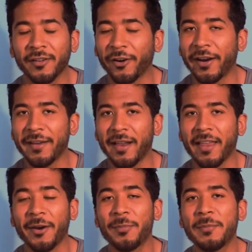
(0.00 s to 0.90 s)
Right? A
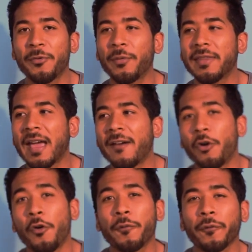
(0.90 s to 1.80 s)
lot of people, when they have an
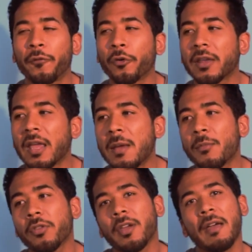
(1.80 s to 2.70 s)
0 for 4 game
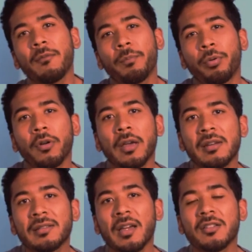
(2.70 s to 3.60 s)
or they're having poor
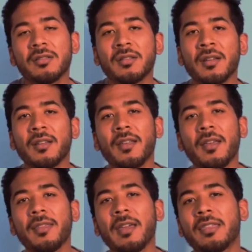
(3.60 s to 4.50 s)
hitting sessions,
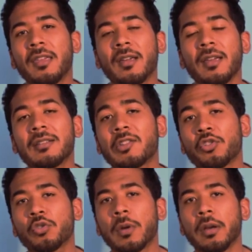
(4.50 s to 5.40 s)
they think it's their
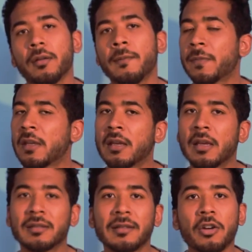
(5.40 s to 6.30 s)
swing.
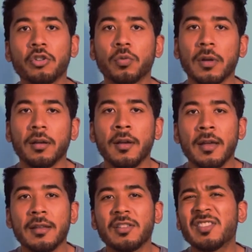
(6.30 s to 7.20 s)
It's not your swing.
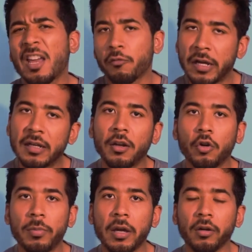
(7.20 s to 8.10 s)
Just get ready a
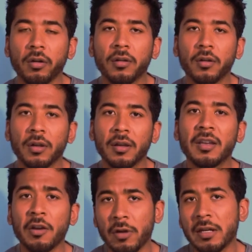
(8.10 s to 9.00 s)
little better.
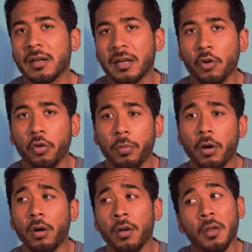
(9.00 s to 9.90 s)
Get ready to kill the
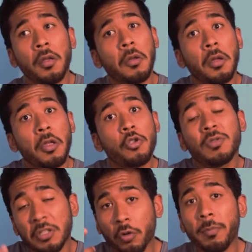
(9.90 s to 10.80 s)
ball
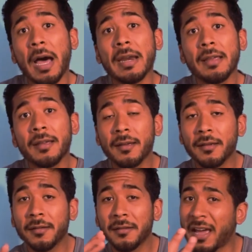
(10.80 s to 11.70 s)
using your body,
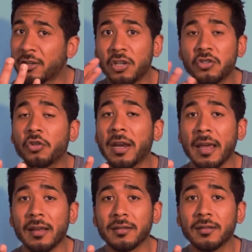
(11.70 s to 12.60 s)
not just your
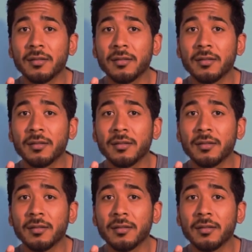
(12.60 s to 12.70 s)
hands.